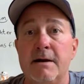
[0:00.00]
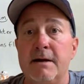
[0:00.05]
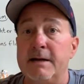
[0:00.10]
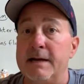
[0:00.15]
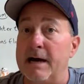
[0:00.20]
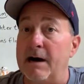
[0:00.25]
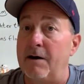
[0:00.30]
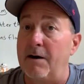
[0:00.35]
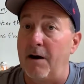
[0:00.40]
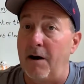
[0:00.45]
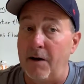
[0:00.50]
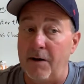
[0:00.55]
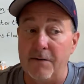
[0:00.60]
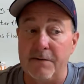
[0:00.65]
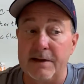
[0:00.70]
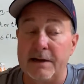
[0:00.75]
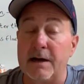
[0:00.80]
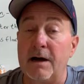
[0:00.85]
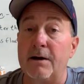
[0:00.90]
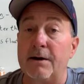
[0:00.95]
Now, our
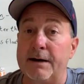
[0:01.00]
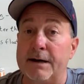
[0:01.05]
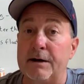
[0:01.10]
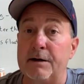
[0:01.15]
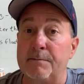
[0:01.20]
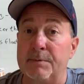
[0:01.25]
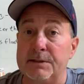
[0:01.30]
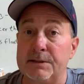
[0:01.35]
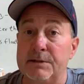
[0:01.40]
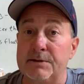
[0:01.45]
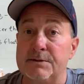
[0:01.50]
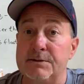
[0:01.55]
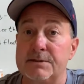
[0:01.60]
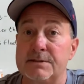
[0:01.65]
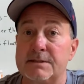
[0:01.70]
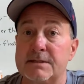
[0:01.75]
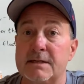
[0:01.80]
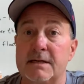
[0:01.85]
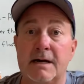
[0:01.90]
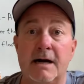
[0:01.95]
thing, hot air
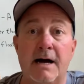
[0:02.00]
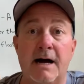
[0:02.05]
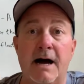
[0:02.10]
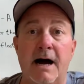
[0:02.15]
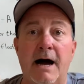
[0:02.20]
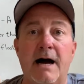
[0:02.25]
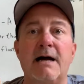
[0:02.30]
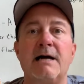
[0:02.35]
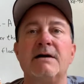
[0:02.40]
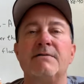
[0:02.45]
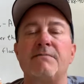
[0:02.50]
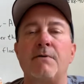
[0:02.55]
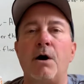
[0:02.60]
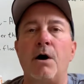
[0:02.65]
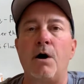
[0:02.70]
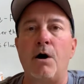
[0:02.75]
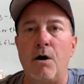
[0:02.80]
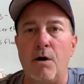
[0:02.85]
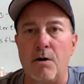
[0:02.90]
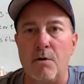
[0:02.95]
balloons, I have
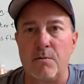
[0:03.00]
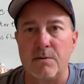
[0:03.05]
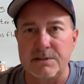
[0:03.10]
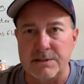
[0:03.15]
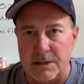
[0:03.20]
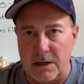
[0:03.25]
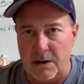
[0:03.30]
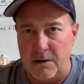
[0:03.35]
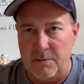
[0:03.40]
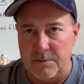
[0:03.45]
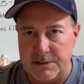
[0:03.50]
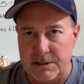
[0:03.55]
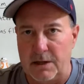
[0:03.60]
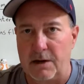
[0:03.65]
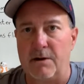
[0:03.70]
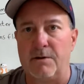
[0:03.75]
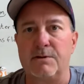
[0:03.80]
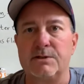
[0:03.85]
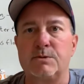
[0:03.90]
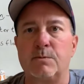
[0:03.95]
always
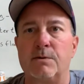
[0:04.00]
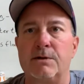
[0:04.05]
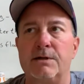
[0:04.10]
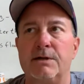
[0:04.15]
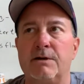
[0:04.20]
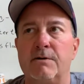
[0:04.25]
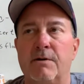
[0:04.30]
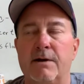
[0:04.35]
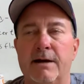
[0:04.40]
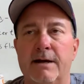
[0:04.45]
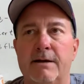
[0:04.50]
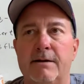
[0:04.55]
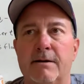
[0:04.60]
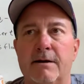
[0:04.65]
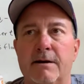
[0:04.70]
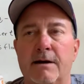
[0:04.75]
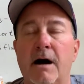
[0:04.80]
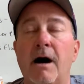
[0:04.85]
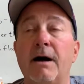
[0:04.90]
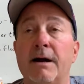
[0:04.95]
wanted to go on
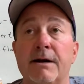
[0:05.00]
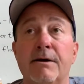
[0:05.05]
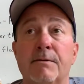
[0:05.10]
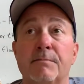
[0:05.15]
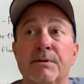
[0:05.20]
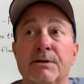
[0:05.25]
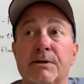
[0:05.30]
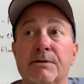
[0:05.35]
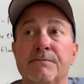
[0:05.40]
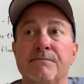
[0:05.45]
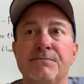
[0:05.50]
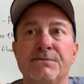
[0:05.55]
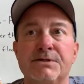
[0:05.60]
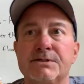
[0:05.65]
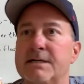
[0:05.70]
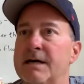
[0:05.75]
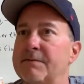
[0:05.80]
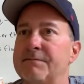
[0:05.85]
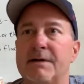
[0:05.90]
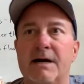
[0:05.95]
a hot air balloon.
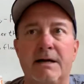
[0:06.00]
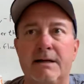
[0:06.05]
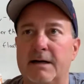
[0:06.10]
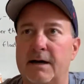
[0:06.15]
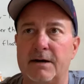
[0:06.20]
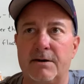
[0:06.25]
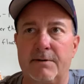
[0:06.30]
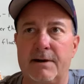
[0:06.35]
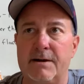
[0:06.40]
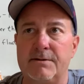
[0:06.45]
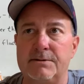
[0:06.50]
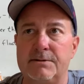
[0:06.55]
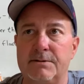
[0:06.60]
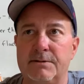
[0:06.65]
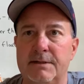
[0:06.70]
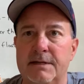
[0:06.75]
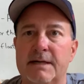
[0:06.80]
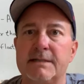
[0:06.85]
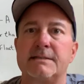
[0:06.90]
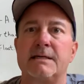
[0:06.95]
Just have not got around to
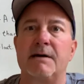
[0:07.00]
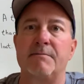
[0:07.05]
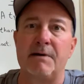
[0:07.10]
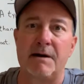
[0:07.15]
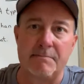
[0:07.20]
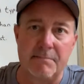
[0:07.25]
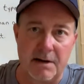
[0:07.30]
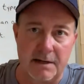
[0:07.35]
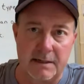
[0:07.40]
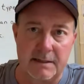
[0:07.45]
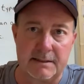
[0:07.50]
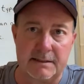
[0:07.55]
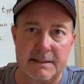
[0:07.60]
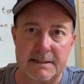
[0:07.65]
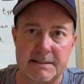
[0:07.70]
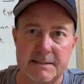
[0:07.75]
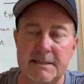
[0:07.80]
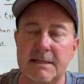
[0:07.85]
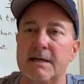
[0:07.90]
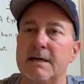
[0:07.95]
it yet. It's on my bucket
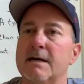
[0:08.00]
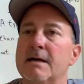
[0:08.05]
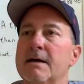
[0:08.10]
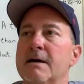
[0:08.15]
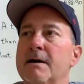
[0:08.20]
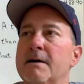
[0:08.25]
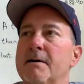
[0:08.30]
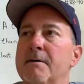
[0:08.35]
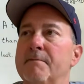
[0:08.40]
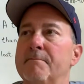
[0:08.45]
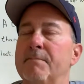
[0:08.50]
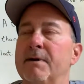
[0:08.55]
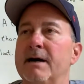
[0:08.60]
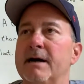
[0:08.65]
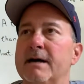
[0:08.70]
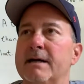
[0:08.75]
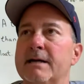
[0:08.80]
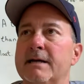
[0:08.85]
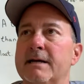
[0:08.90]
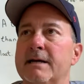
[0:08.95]
list.
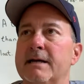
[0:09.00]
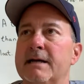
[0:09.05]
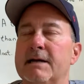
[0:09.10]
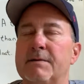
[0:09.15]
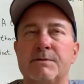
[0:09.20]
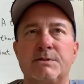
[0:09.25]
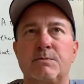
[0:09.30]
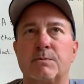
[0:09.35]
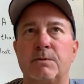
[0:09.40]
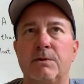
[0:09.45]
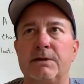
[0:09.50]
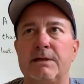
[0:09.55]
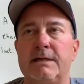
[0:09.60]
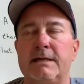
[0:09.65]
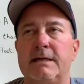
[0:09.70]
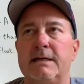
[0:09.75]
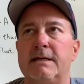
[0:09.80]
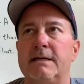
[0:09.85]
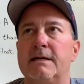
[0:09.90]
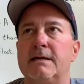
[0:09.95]
But it was really
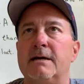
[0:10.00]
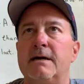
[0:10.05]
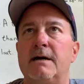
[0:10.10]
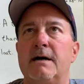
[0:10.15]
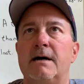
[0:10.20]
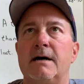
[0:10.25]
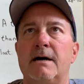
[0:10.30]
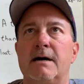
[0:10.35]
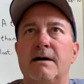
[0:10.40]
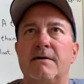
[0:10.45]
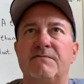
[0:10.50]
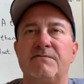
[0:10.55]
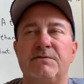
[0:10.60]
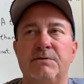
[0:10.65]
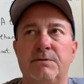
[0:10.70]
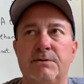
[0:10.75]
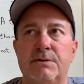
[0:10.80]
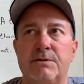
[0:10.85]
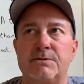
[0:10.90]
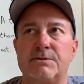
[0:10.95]
neat a
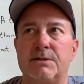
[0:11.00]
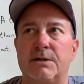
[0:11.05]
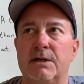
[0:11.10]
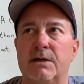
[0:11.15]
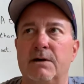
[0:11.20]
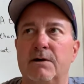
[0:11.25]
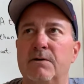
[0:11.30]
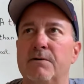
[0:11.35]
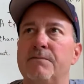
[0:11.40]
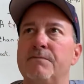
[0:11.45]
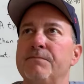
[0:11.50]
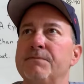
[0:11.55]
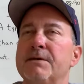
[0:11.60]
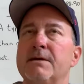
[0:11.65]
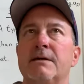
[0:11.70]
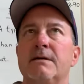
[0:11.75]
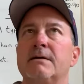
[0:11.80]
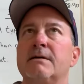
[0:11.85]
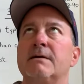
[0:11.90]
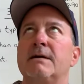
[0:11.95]
few years ago.
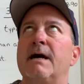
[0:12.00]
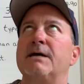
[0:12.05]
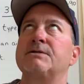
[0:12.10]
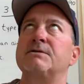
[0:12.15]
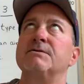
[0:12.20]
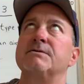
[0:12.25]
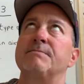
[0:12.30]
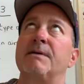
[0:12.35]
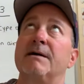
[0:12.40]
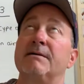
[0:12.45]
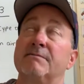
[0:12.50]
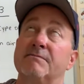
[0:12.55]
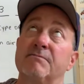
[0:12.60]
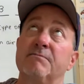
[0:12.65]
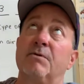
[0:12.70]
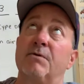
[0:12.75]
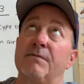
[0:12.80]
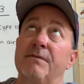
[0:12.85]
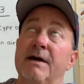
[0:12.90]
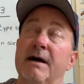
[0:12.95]
Actually, it was about
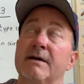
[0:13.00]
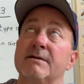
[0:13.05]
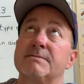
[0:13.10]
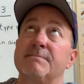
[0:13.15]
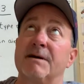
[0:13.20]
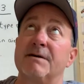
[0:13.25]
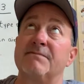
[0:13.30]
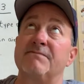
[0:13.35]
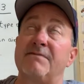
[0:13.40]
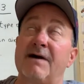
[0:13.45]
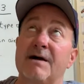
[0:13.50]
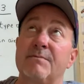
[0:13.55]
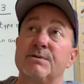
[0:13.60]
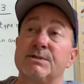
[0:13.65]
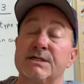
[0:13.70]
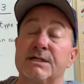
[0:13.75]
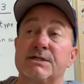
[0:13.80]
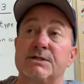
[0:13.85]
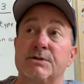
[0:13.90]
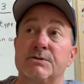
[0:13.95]
more than that. It was about 5 or
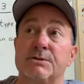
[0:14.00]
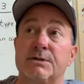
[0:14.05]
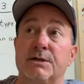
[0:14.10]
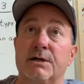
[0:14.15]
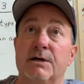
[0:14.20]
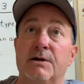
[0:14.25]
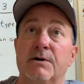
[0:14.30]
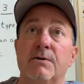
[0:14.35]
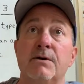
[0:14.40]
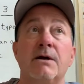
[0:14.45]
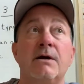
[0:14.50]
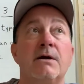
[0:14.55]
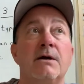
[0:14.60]
6 years ago.